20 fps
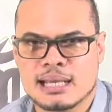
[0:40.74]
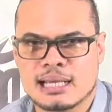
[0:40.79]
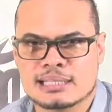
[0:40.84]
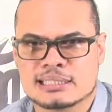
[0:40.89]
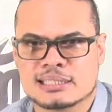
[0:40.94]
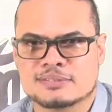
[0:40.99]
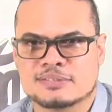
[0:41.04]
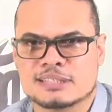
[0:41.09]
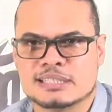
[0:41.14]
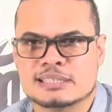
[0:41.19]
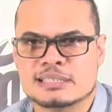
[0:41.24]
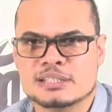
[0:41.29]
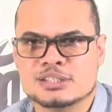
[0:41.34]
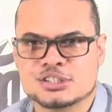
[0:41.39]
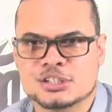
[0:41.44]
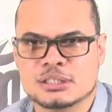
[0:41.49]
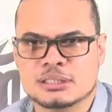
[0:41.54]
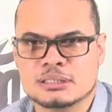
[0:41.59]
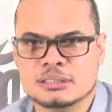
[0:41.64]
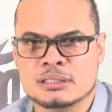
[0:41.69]
as a
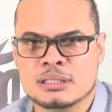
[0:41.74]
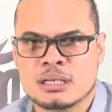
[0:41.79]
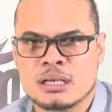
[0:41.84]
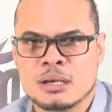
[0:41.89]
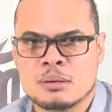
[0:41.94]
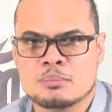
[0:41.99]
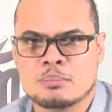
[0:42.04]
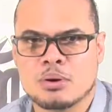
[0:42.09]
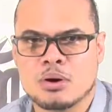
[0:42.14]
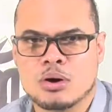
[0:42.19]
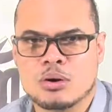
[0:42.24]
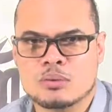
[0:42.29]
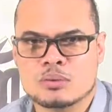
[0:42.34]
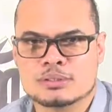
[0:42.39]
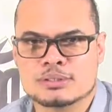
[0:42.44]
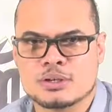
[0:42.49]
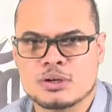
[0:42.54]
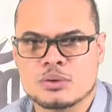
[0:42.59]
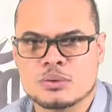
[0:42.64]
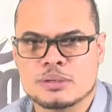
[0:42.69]
physician, Baugh
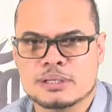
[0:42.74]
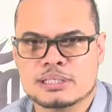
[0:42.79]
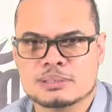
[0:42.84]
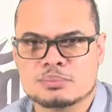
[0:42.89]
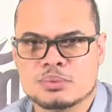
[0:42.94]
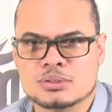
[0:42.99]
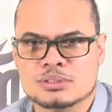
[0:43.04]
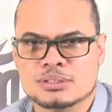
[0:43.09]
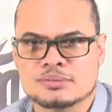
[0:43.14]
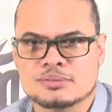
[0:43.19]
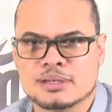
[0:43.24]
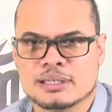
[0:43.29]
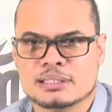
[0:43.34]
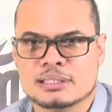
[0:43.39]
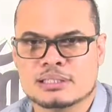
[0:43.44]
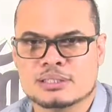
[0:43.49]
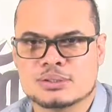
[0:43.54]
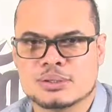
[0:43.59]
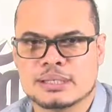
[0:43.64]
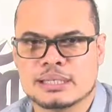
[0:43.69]
was always
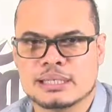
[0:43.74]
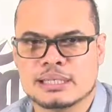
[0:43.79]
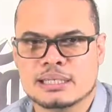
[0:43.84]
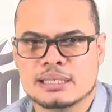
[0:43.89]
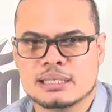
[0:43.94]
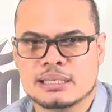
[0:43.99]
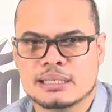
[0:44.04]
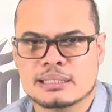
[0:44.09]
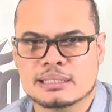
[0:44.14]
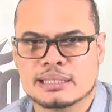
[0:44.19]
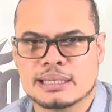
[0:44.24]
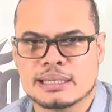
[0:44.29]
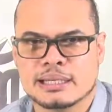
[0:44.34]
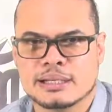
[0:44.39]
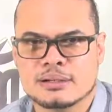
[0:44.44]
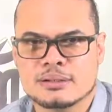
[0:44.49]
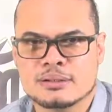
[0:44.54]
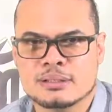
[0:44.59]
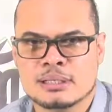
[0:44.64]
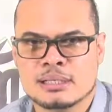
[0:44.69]
motivated to heal and
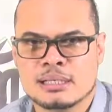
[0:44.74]
care,